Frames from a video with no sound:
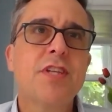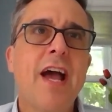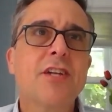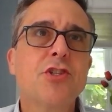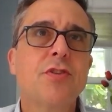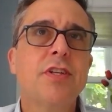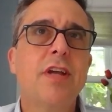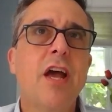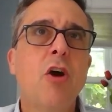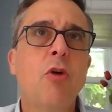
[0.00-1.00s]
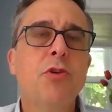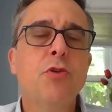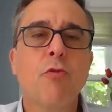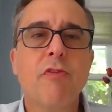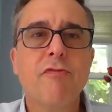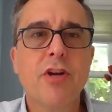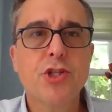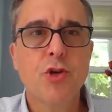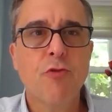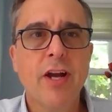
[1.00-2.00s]
actually help you to
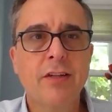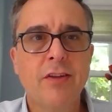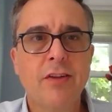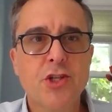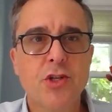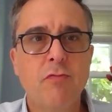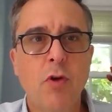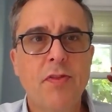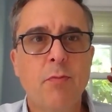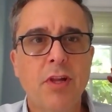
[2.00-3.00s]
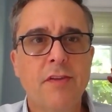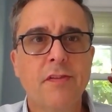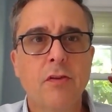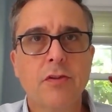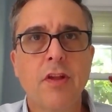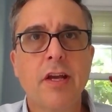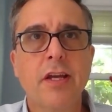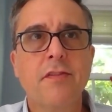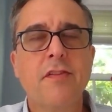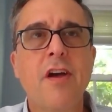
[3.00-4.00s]
refresh your recollection of what the place looked like
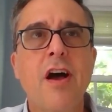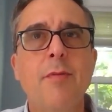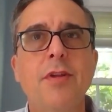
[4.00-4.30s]
at the time.